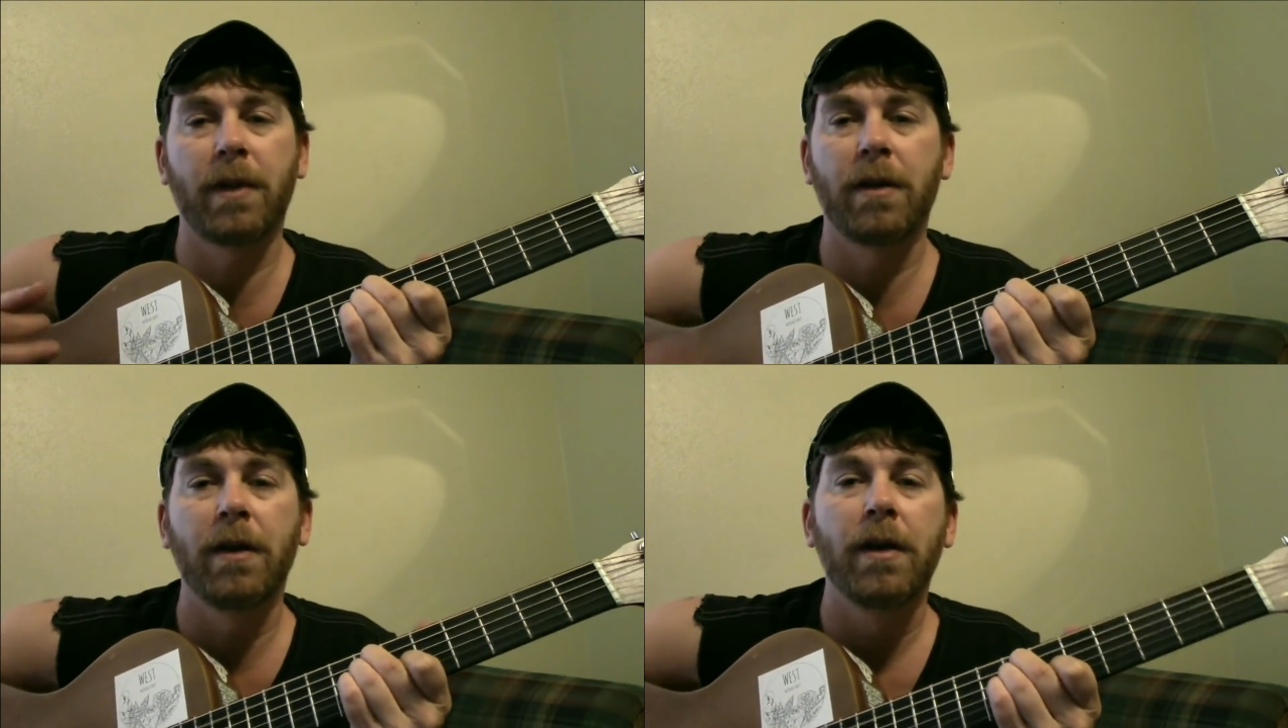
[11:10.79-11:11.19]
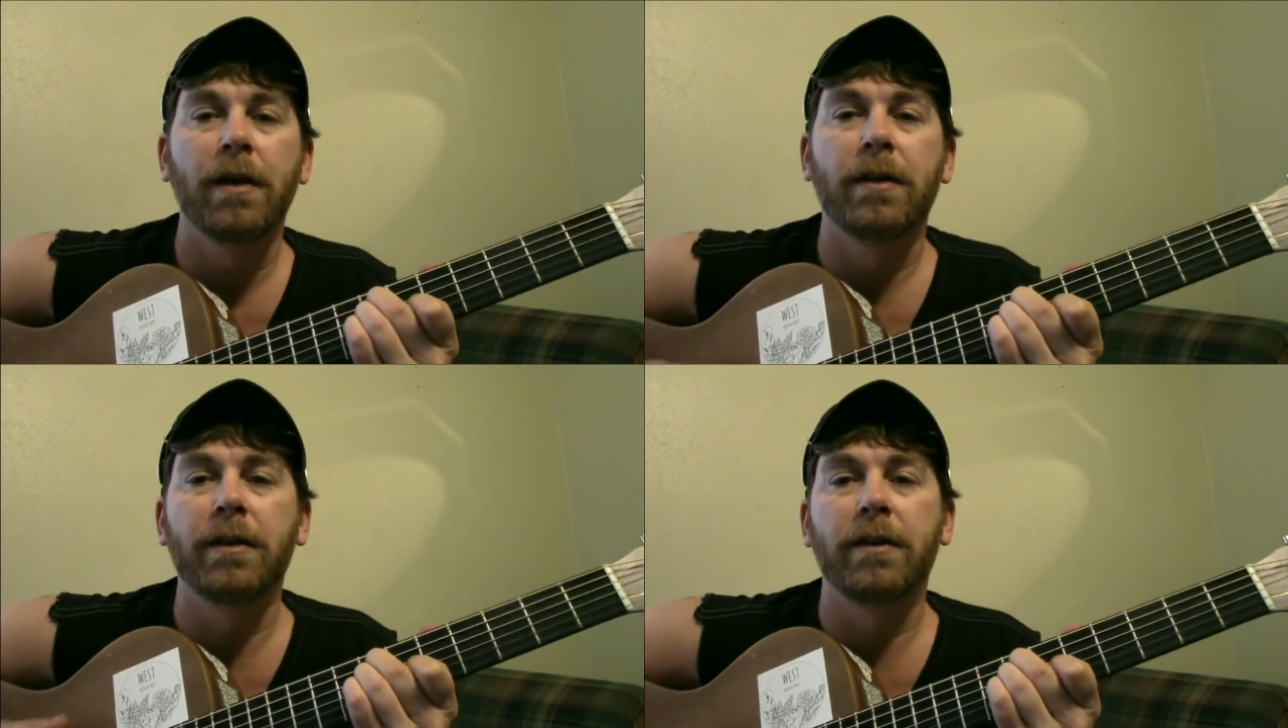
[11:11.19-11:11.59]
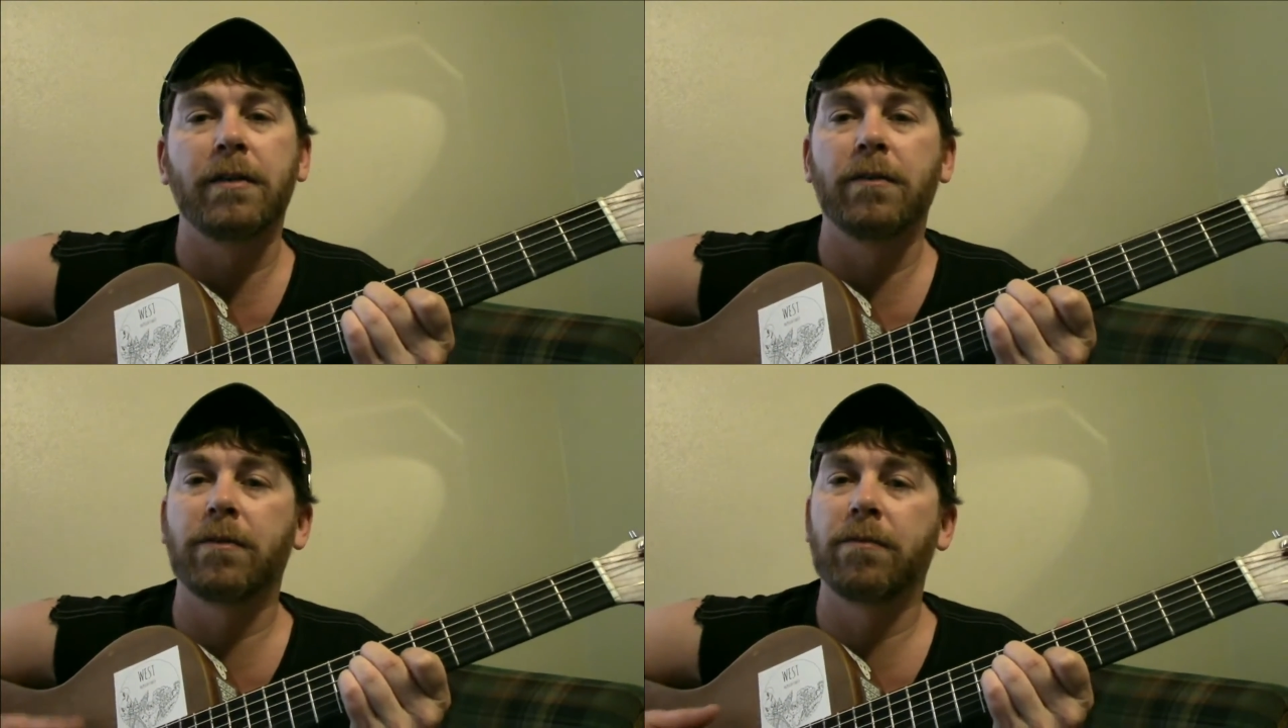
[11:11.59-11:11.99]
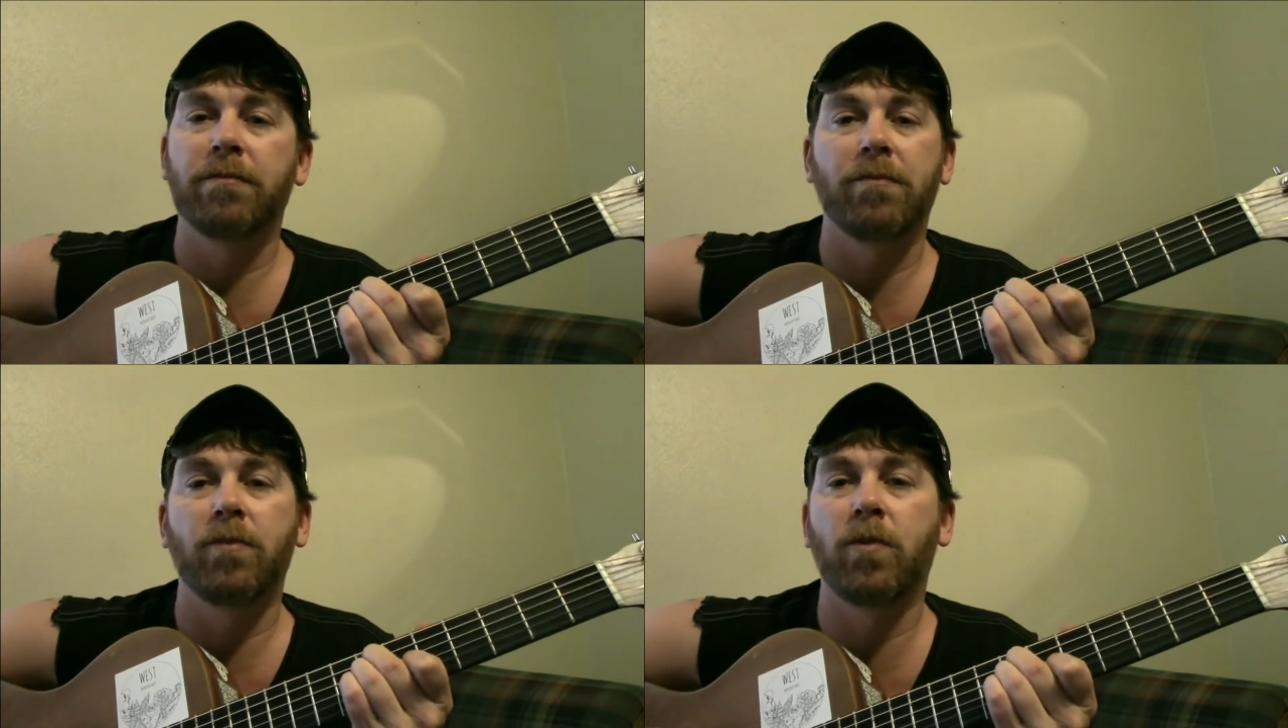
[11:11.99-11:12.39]
and
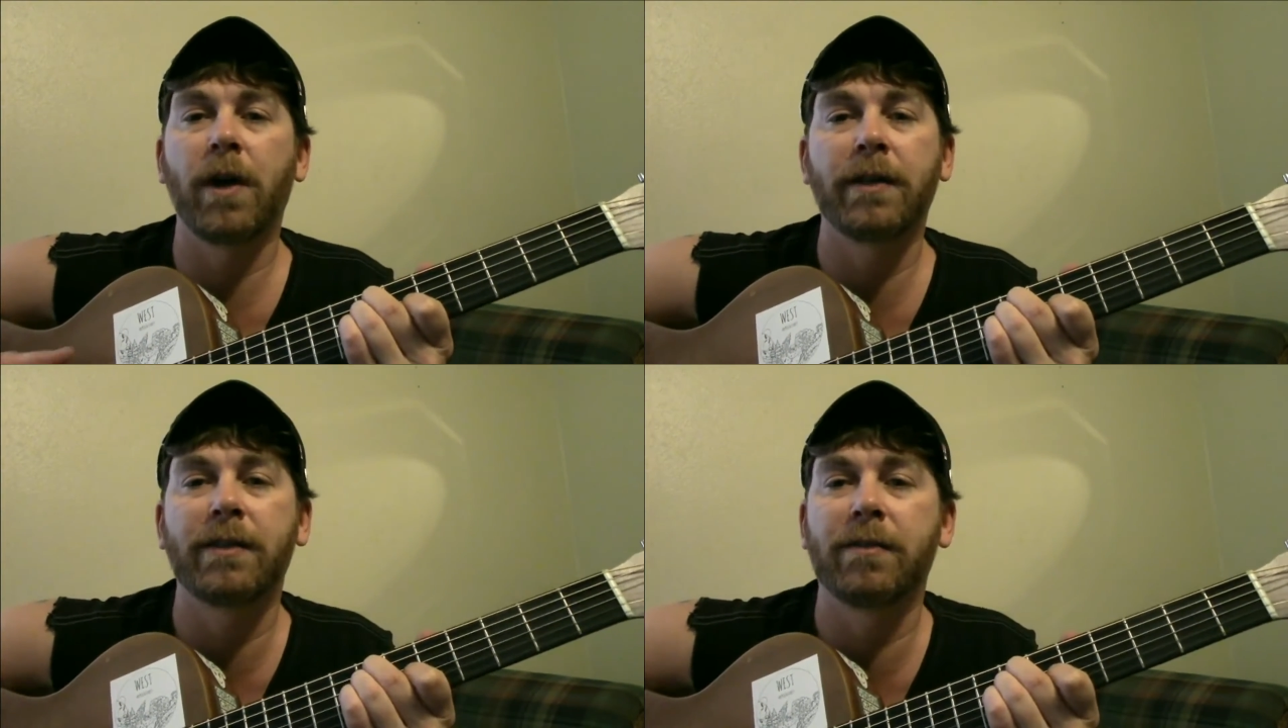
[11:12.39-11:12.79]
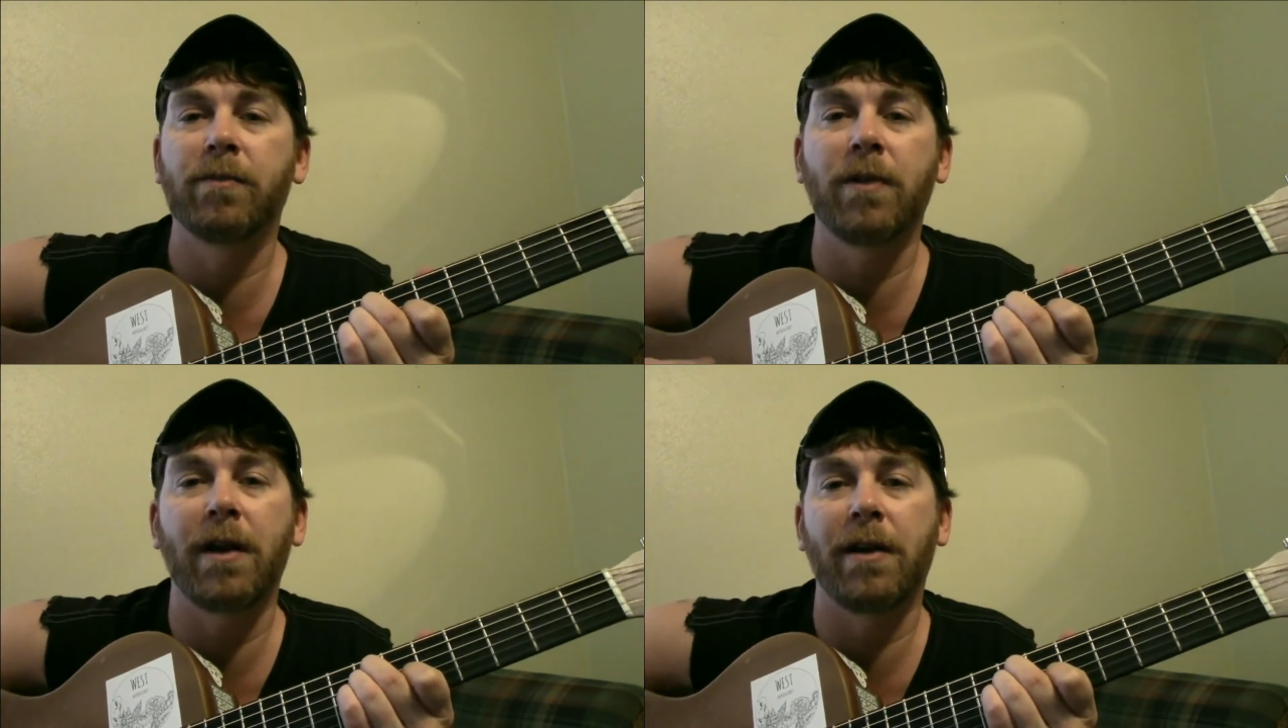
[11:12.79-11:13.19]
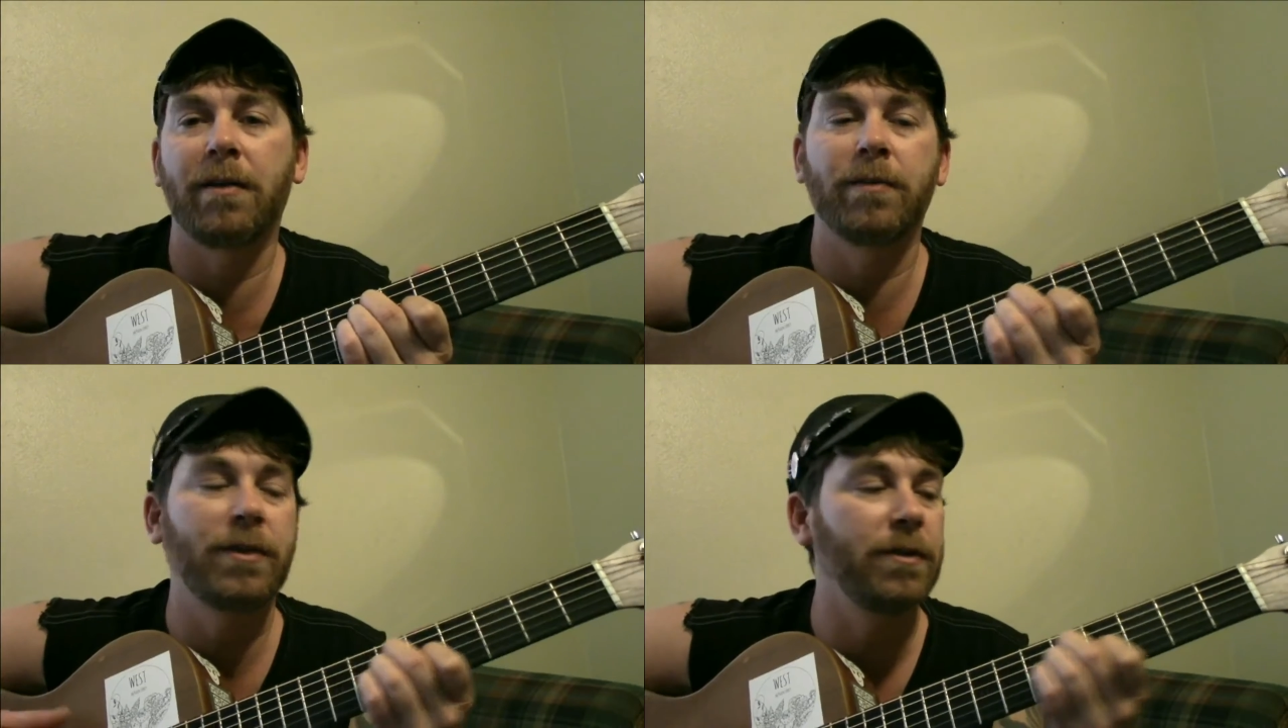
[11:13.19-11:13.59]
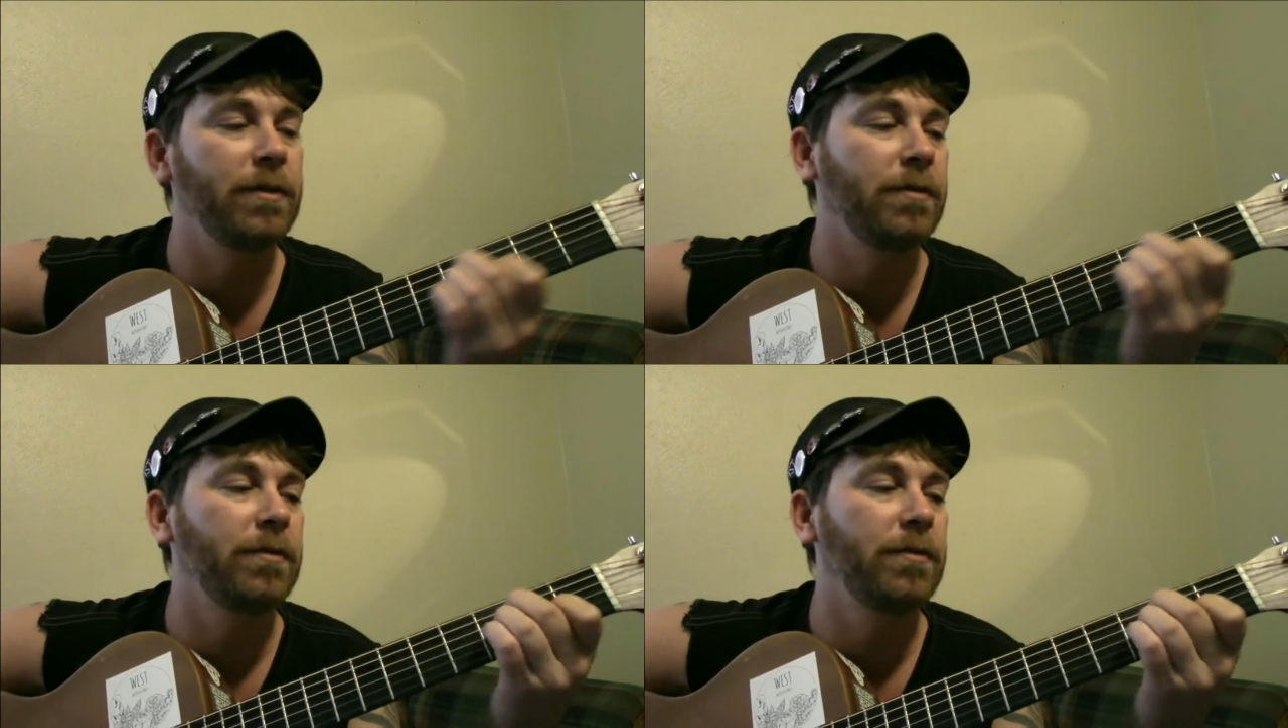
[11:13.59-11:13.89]
write some rhymes or